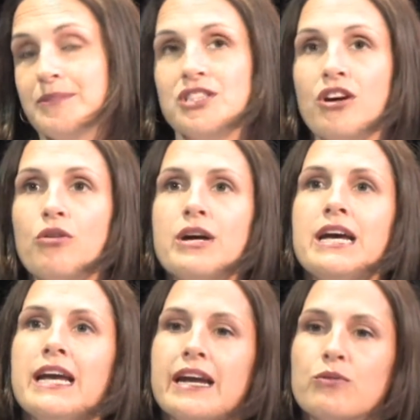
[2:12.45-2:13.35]
So
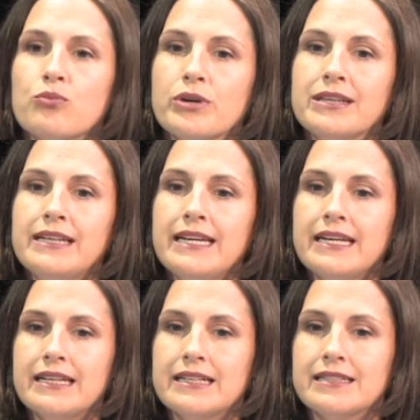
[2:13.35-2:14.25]
it
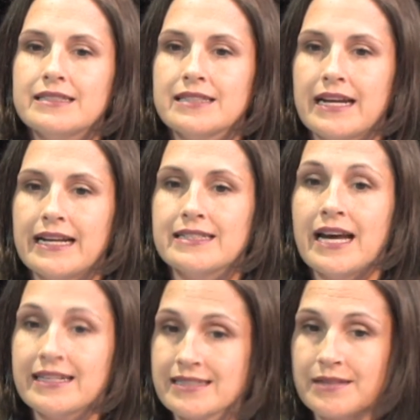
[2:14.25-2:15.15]
really is a
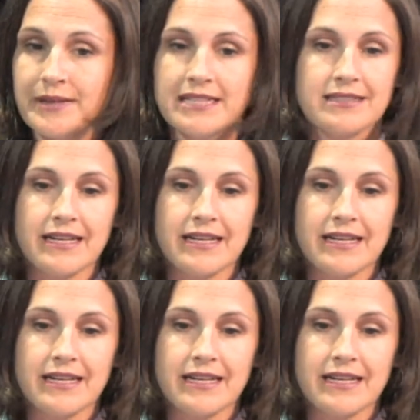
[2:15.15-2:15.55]
testament.